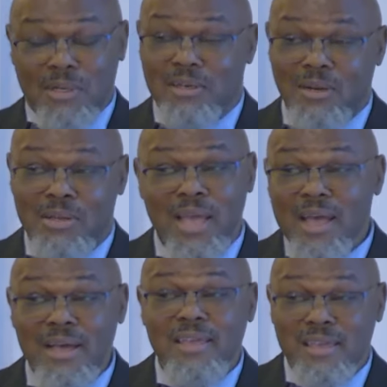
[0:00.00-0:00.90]
Oh,
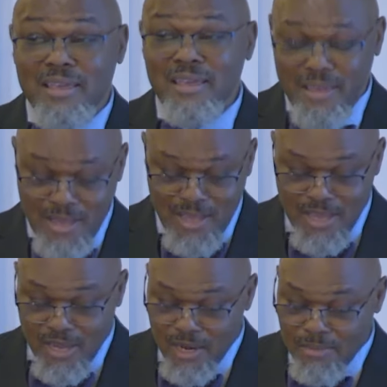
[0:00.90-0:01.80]
yeah,
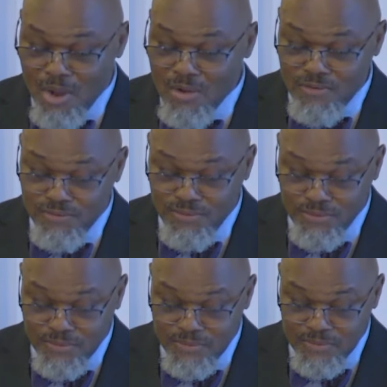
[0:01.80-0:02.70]
he cut them off.
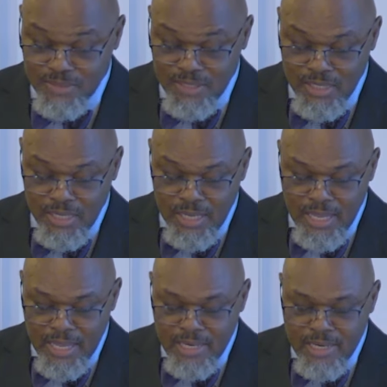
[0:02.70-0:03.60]

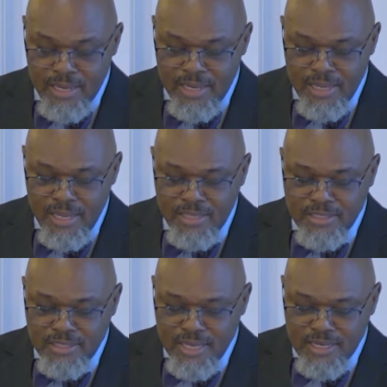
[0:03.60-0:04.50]
And he
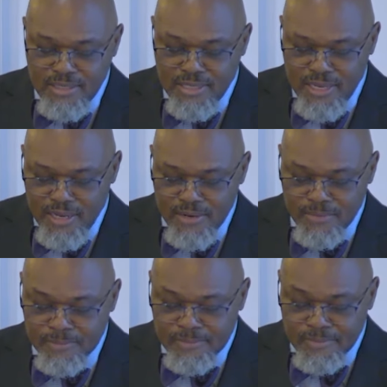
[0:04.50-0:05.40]
says here
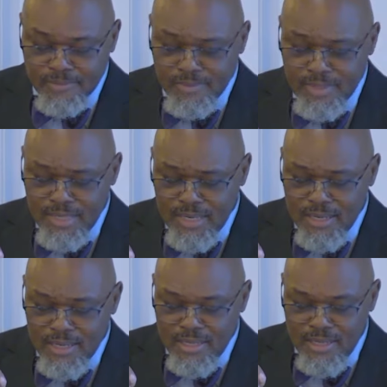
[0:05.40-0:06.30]

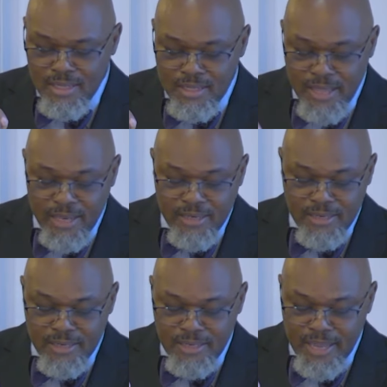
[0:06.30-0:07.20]
that
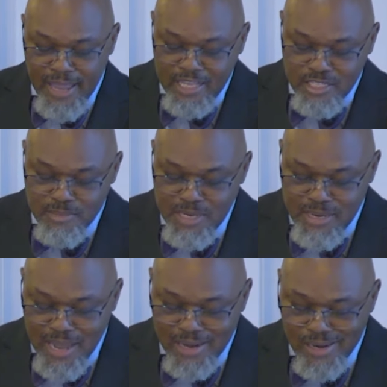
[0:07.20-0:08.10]
cast me
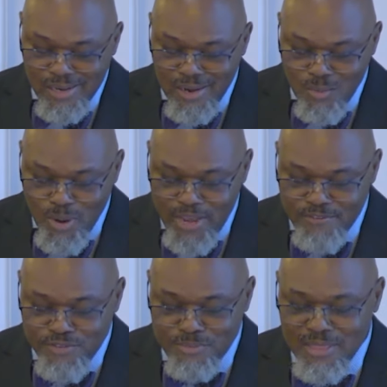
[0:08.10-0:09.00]
not away
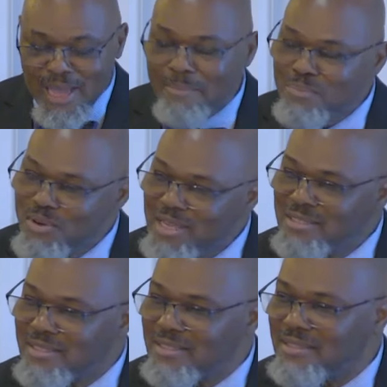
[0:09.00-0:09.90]
from thy
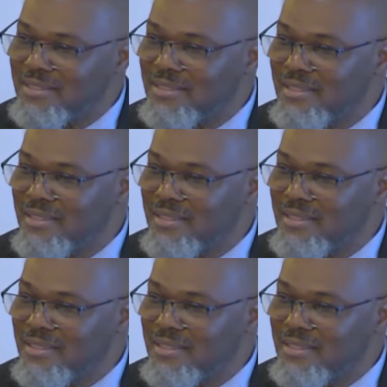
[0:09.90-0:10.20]
presence.